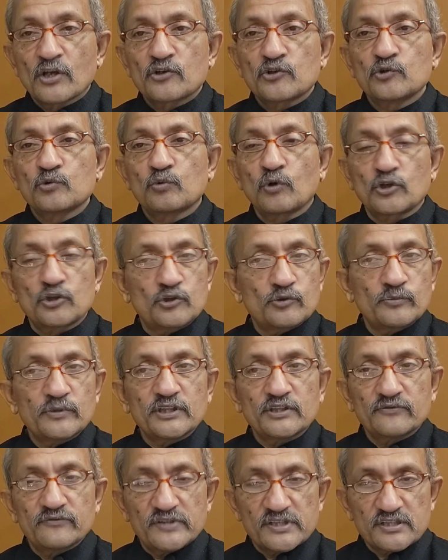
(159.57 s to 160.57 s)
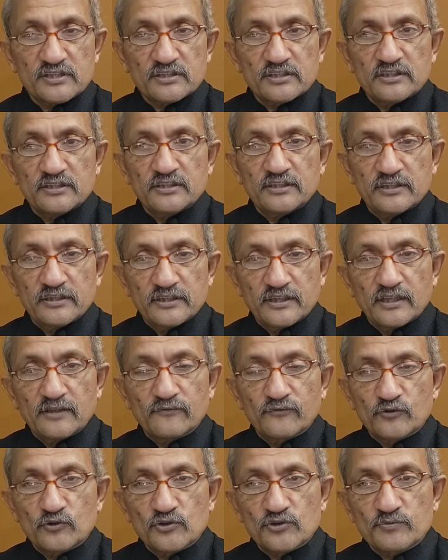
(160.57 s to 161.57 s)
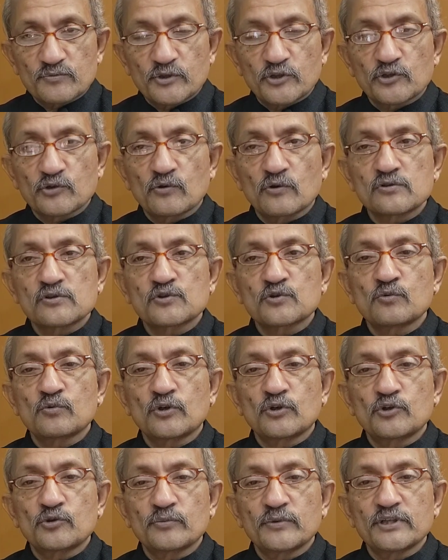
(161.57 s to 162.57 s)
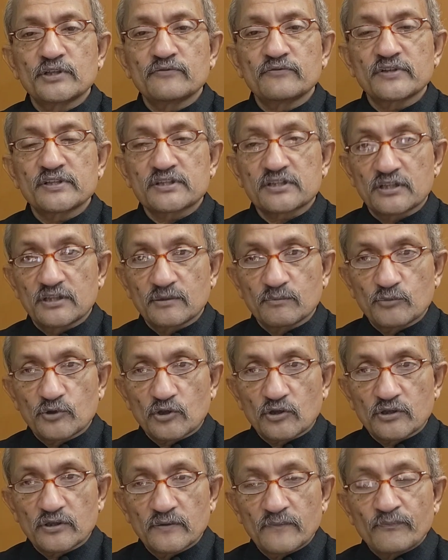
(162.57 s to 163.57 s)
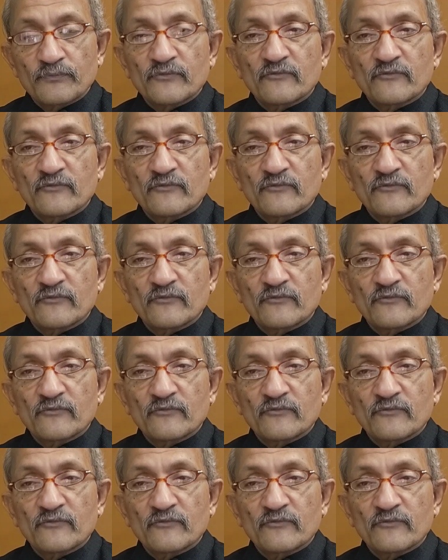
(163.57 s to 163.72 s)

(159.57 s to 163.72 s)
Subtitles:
You want to be invested in India, of course, but you also want to be invested abroad.